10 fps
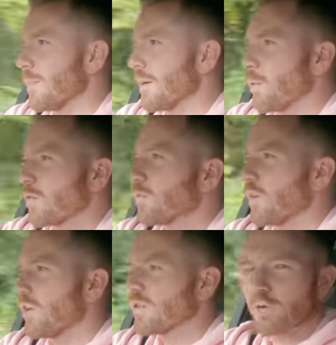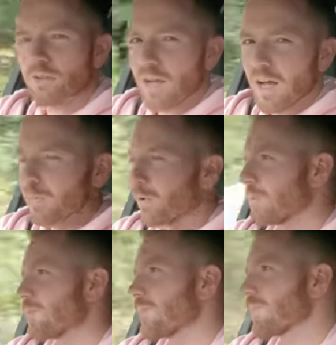but it wasn't what you'd call reliable.
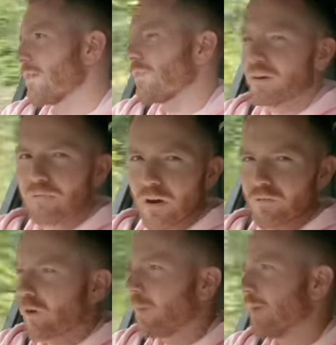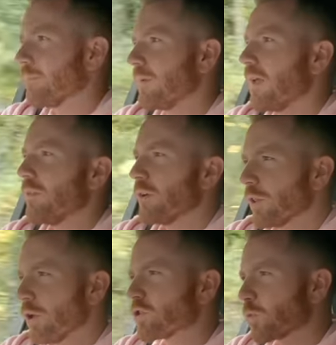In fact, far from it the
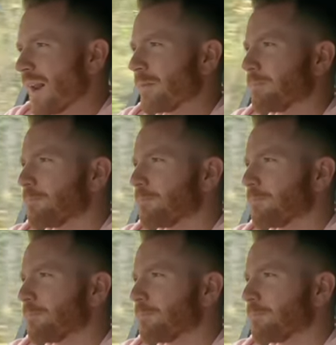clutch went,